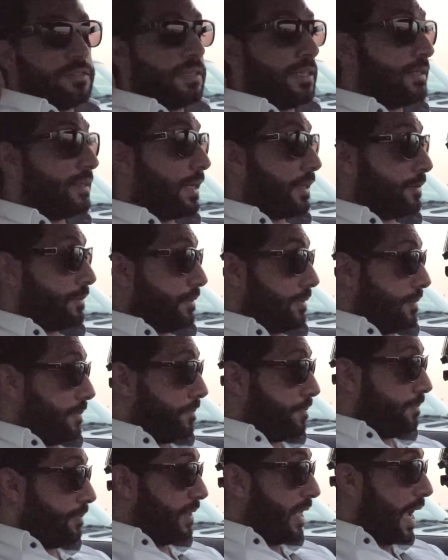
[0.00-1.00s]
see that
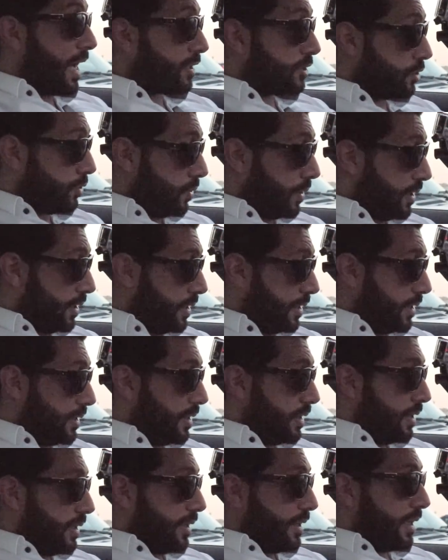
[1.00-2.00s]
the actual
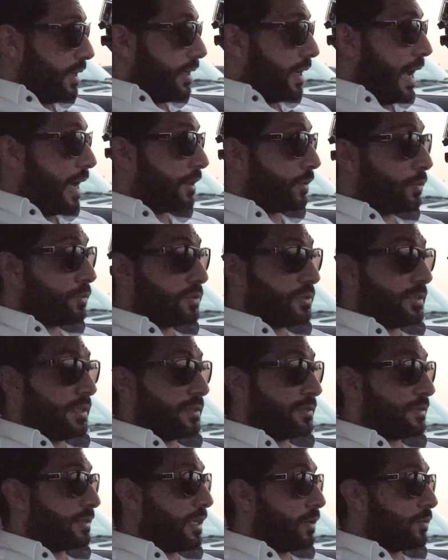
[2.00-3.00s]

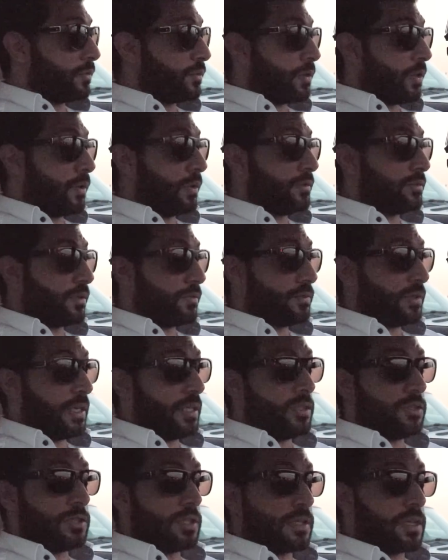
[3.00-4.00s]
acoustic sound noise of the
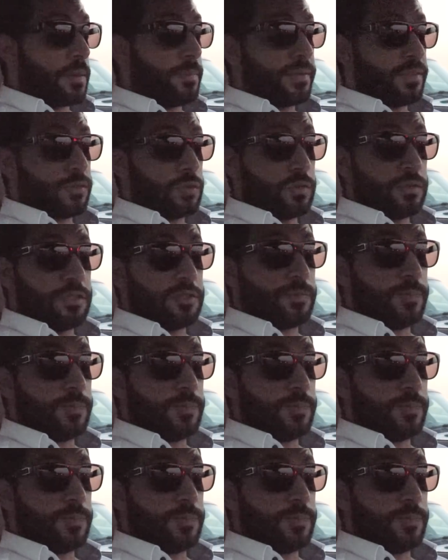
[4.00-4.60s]
engine coming through the